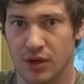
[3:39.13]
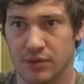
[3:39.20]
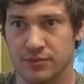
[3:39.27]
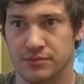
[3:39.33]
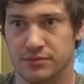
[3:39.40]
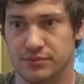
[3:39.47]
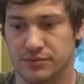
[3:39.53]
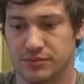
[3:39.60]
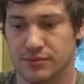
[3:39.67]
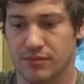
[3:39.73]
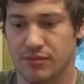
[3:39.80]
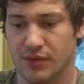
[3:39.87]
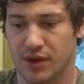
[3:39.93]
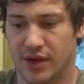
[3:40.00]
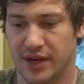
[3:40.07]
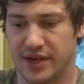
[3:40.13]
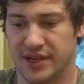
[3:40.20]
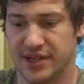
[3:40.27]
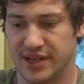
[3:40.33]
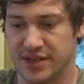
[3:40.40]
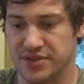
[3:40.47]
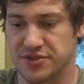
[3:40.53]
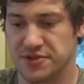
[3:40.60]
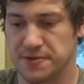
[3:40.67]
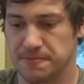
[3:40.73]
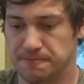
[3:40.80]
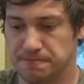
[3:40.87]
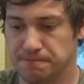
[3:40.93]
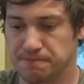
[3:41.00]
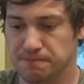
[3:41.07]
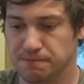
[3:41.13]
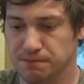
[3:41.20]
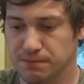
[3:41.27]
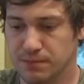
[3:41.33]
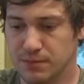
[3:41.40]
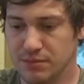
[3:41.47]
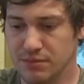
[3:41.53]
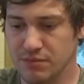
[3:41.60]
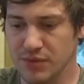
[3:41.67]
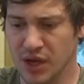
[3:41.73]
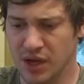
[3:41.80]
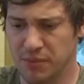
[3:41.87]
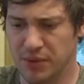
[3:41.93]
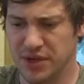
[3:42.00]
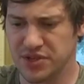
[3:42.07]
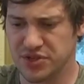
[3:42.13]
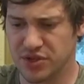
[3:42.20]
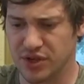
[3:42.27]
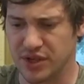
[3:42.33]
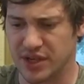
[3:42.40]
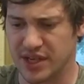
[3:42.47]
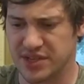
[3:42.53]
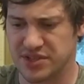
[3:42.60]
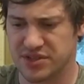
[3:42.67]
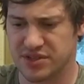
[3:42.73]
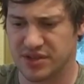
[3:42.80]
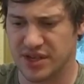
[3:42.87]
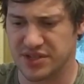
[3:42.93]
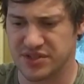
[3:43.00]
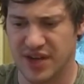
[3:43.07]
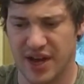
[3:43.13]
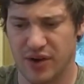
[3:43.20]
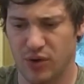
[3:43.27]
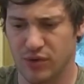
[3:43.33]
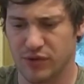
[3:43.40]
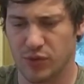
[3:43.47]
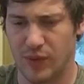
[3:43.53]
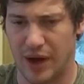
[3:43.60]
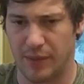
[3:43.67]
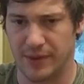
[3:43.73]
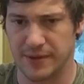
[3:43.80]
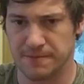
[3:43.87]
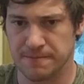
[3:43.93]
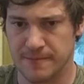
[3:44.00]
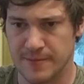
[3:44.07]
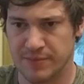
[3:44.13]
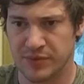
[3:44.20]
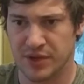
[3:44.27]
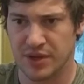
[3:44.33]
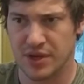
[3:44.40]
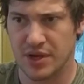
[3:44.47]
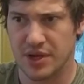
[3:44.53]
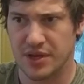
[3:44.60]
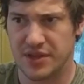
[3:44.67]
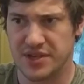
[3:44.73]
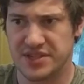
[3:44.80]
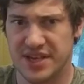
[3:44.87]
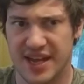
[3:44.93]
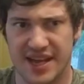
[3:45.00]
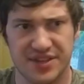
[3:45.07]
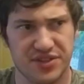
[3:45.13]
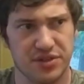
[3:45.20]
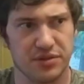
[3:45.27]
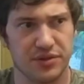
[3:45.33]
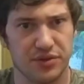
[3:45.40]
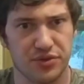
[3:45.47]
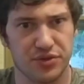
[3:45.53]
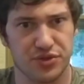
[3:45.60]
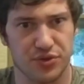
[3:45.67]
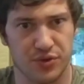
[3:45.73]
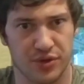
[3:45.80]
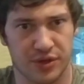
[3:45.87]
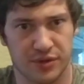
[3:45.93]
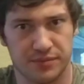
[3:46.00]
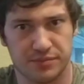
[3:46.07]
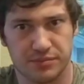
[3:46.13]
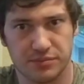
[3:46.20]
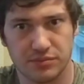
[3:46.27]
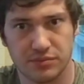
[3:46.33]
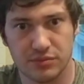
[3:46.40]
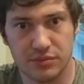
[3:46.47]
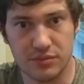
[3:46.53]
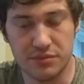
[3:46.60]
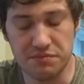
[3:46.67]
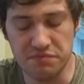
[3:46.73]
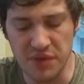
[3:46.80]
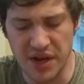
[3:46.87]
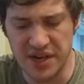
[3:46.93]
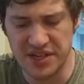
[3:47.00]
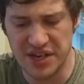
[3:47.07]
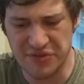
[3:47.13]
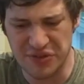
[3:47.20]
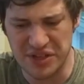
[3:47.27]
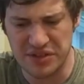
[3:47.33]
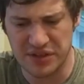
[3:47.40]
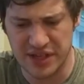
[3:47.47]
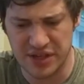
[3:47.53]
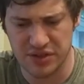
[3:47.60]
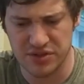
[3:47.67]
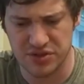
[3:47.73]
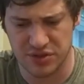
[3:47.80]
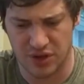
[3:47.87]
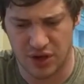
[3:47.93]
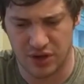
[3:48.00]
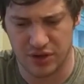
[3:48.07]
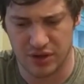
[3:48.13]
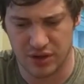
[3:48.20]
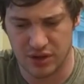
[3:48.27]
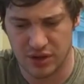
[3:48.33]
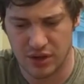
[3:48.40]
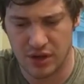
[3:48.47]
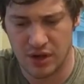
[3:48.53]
And it is. But it's good. It's not overwhelming. This hits a little sooner, and it definitely lingers longer.